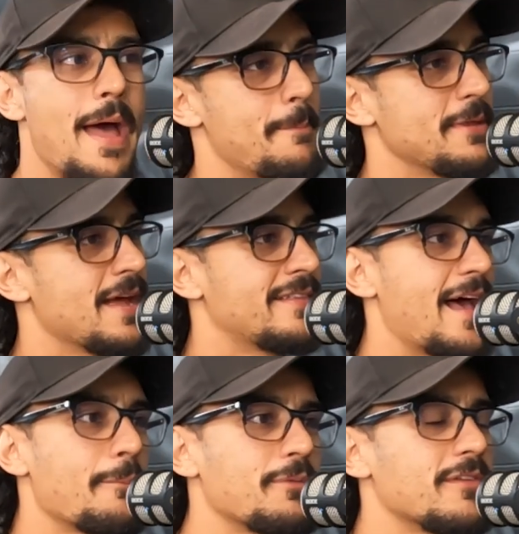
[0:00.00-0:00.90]
happy to
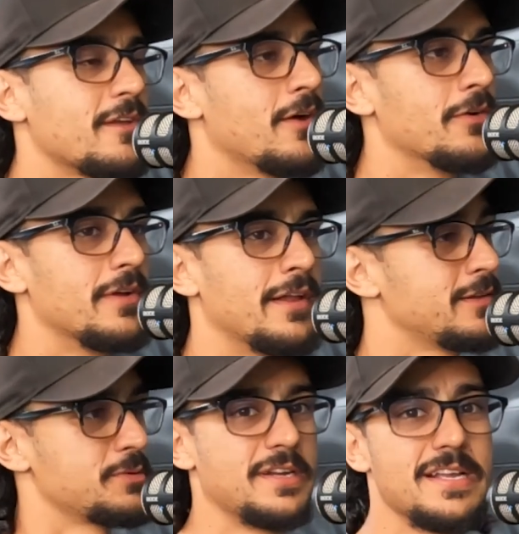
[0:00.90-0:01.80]
adapt. So it
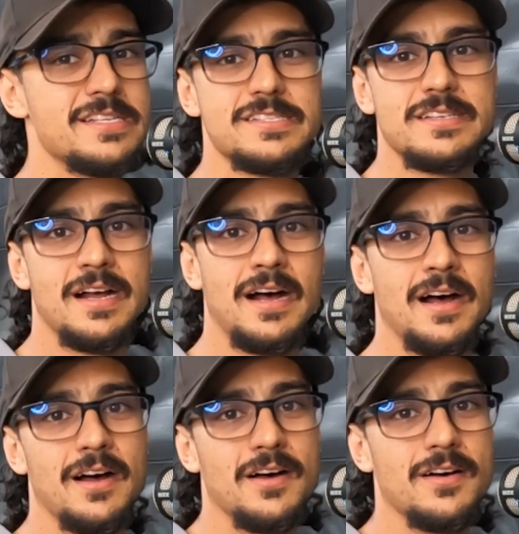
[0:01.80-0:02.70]
is what it is.
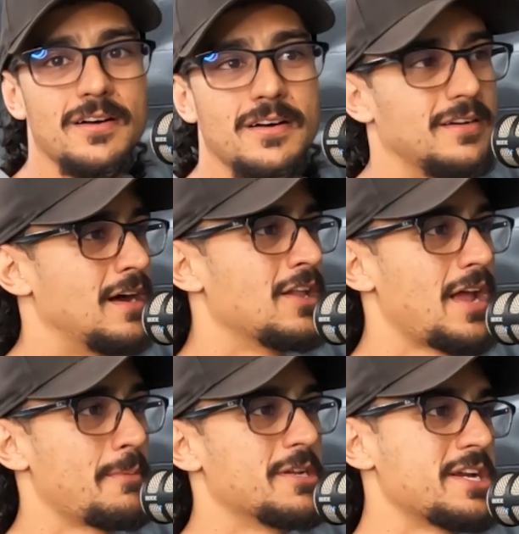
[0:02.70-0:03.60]
I
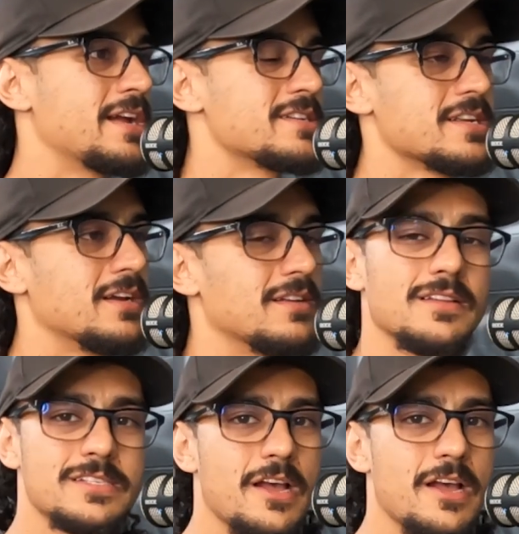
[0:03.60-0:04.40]
like a bit of change, so let's